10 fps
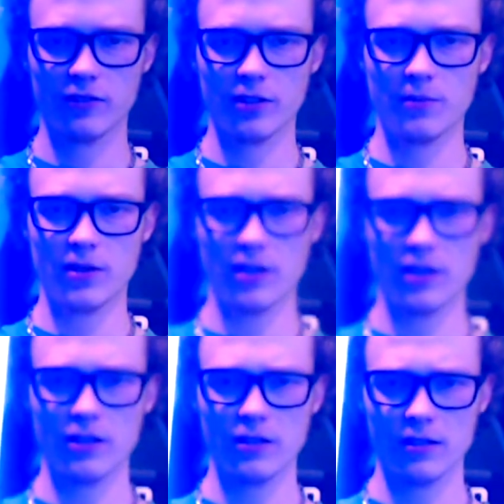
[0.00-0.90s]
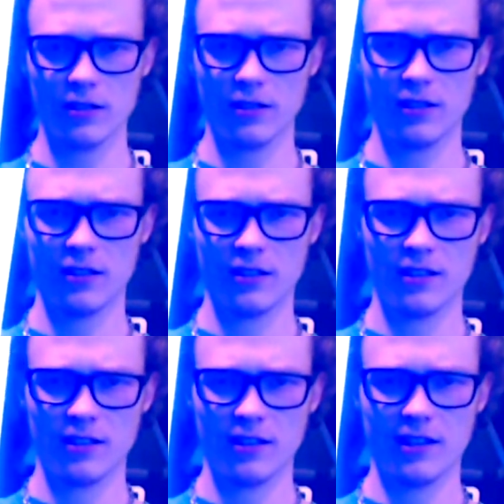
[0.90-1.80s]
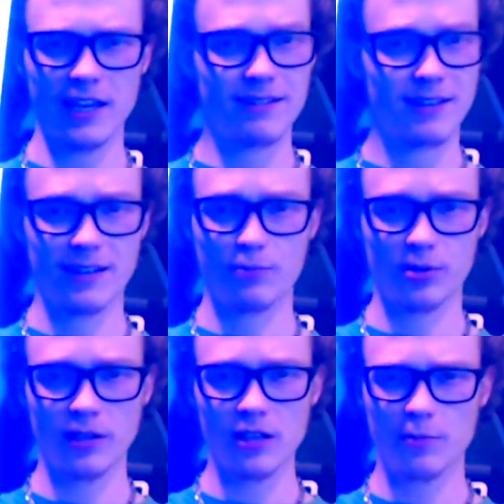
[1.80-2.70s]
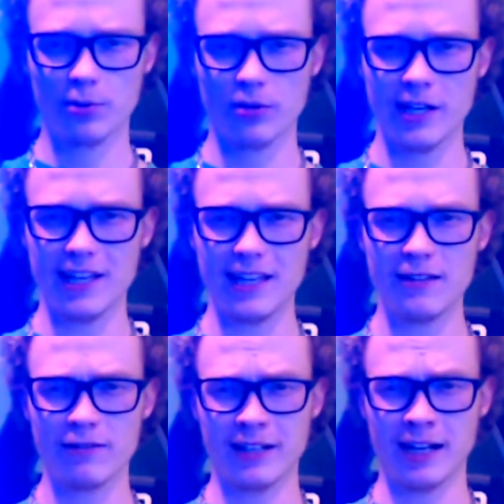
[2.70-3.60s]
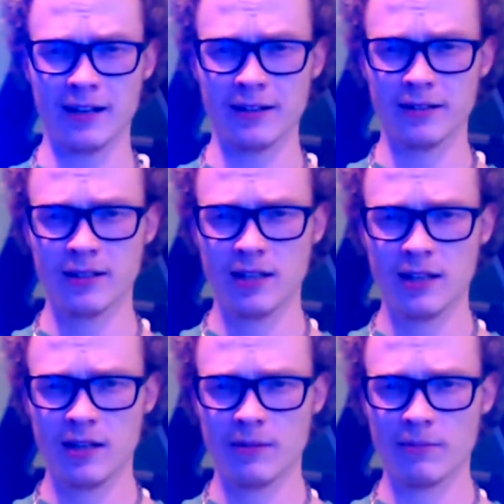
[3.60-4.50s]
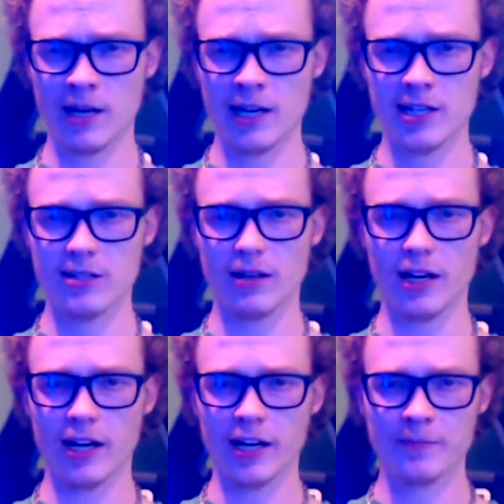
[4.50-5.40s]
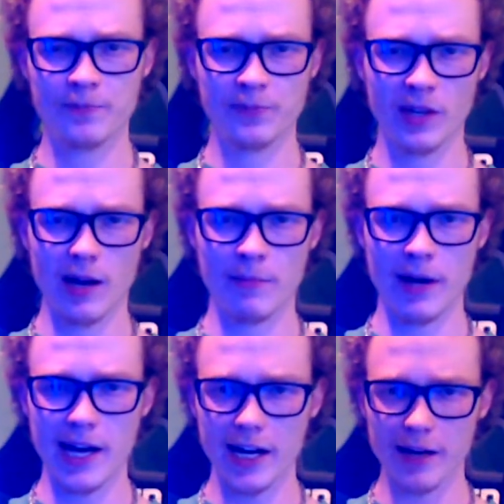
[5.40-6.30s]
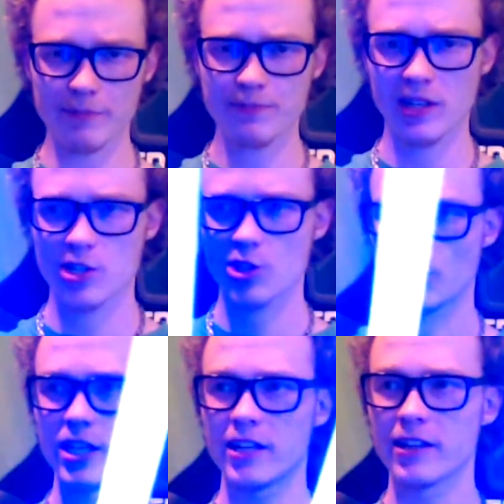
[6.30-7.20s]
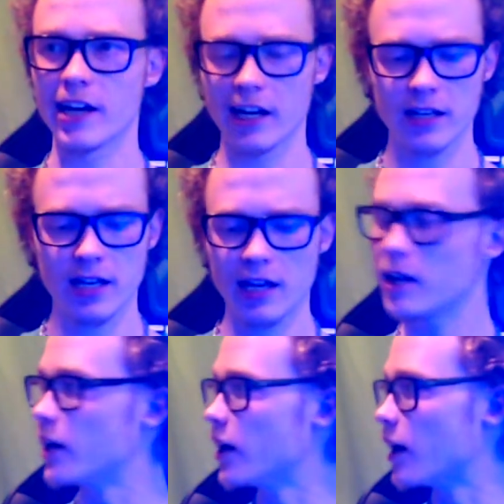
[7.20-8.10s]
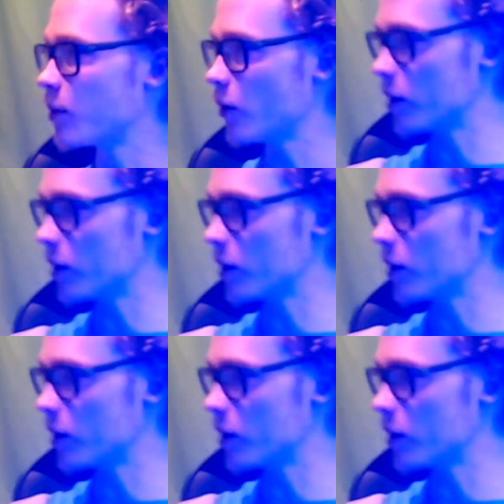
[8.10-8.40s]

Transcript: from here. They look pretty even on my screen there. Here, I'm